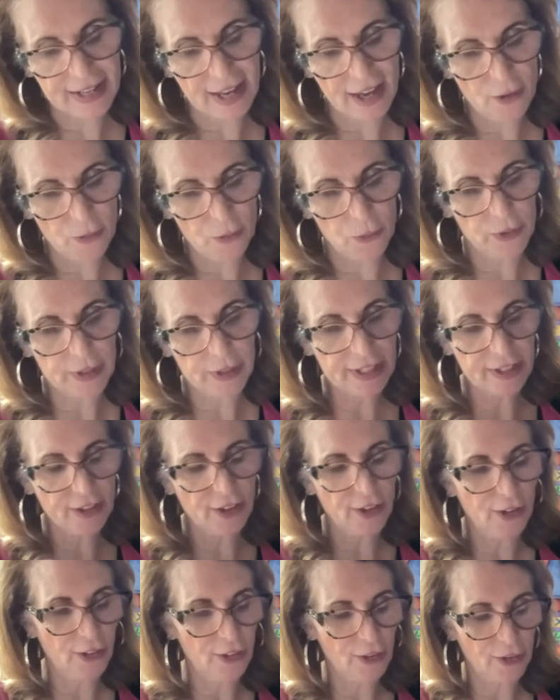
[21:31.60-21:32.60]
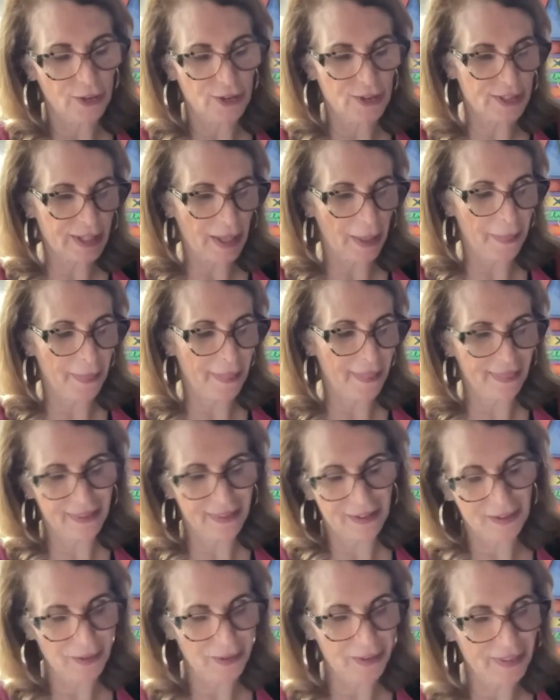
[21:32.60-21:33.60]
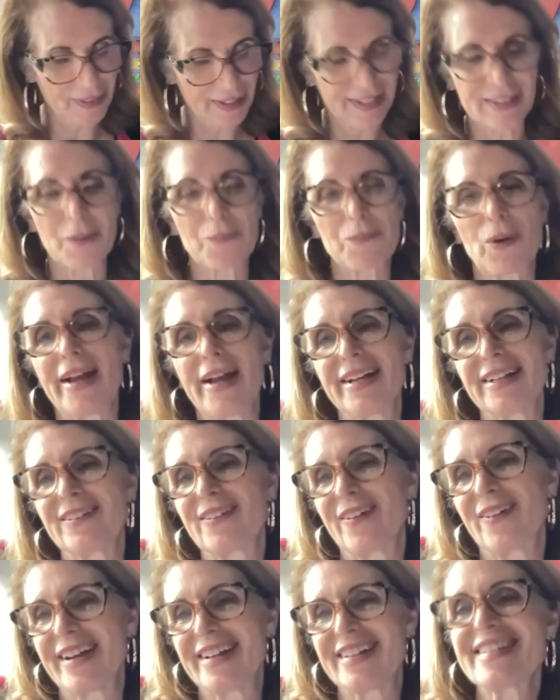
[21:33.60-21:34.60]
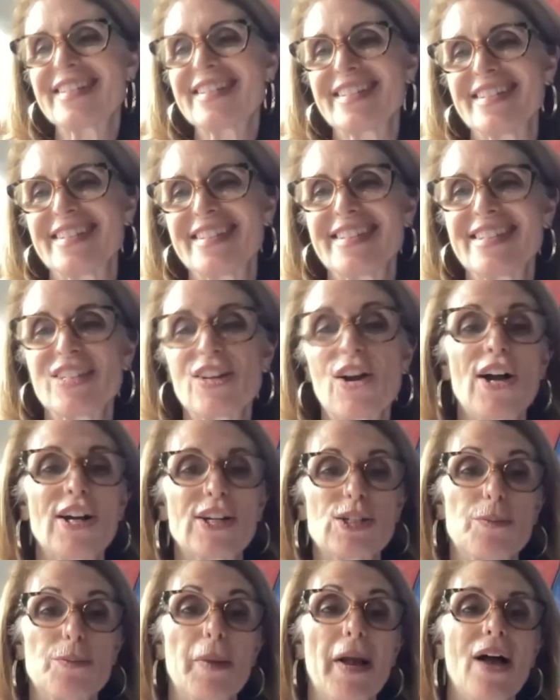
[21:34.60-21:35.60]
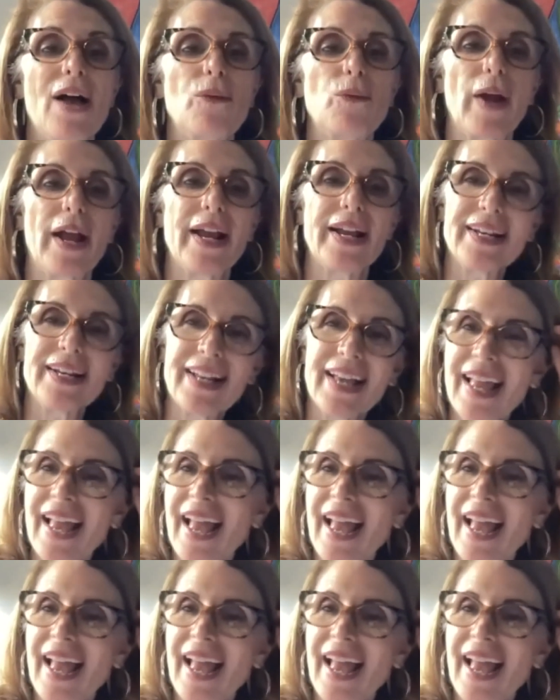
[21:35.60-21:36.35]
a reel or some little thing that Bryan Cranston talked about, right?